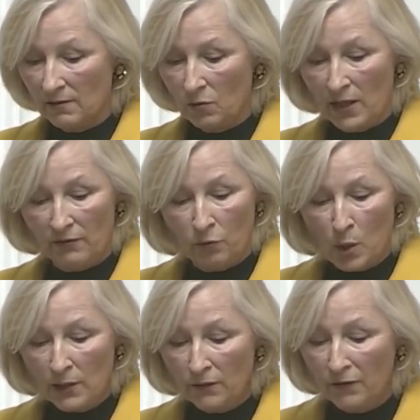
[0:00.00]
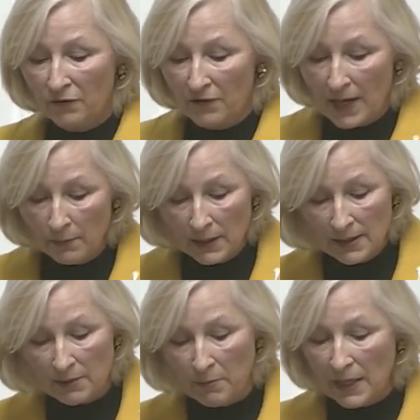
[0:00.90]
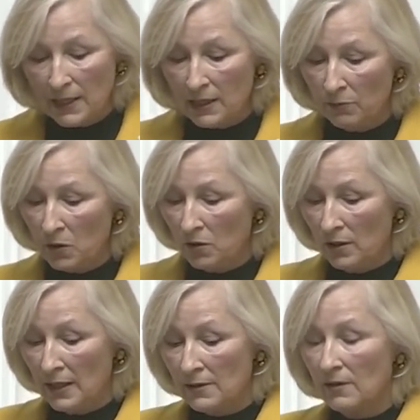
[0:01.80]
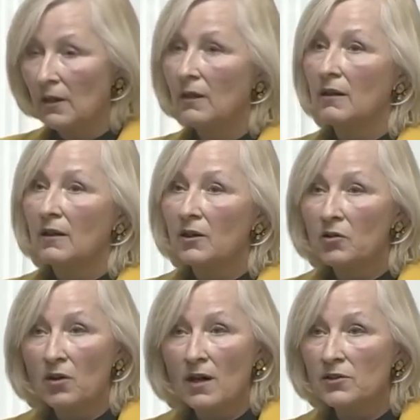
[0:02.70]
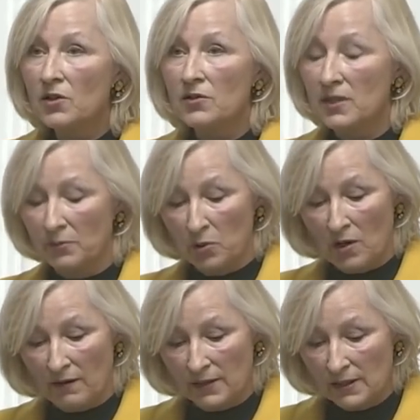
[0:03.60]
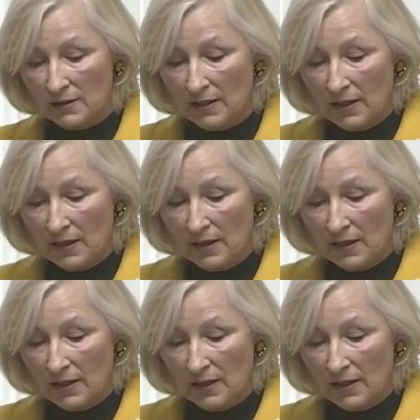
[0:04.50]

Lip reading: We have wonderful families in many communities across our dear province.